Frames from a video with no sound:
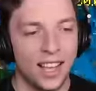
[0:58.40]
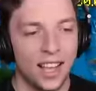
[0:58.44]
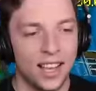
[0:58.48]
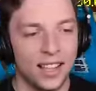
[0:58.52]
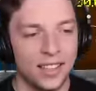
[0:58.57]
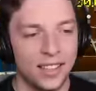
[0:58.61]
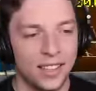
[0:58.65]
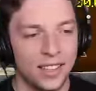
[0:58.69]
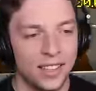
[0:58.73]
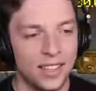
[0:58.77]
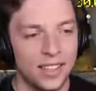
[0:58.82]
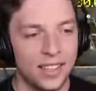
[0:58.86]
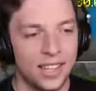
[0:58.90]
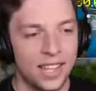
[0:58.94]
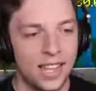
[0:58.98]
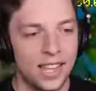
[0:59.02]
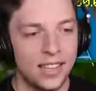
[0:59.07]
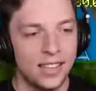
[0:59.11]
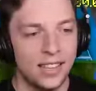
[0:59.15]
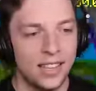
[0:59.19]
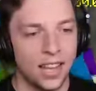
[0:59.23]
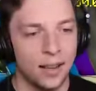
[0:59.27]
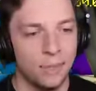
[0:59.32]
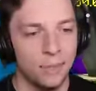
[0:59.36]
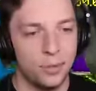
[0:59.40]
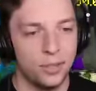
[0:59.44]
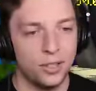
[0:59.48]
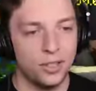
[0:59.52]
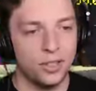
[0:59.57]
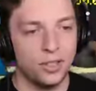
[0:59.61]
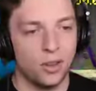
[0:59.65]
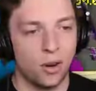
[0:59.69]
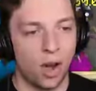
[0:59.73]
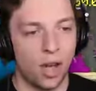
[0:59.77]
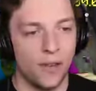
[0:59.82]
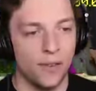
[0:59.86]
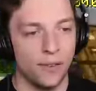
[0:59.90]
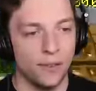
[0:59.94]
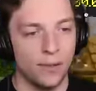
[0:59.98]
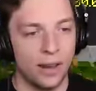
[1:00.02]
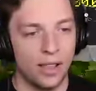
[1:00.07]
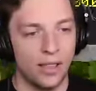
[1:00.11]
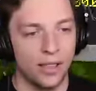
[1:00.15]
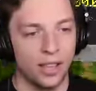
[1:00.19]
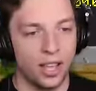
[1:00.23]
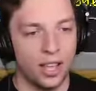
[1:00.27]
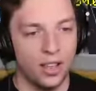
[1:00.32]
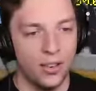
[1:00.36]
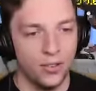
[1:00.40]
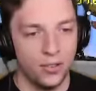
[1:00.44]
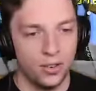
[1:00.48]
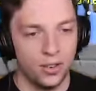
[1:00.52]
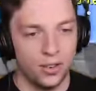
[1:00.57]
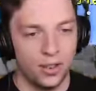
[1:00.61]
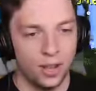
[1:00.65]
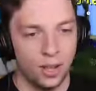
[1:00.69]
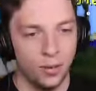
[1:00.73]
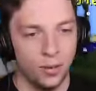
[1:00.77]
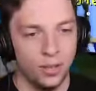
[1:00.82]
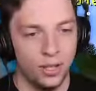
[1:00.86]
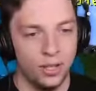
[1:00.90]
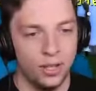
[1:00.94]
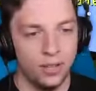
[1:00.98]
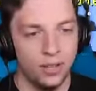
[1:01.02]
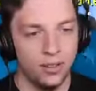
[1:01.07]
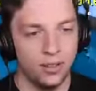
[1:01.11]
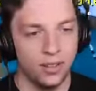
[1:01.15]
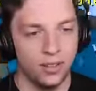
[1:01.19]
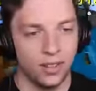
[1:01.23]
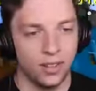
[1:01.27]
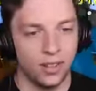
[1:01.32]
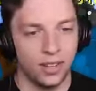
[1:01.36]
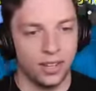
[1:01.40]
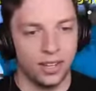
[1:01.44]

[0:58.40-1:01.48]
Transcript: Guys, this is easy. I'm just driving around the countryside. What are okay, you you're doing? you're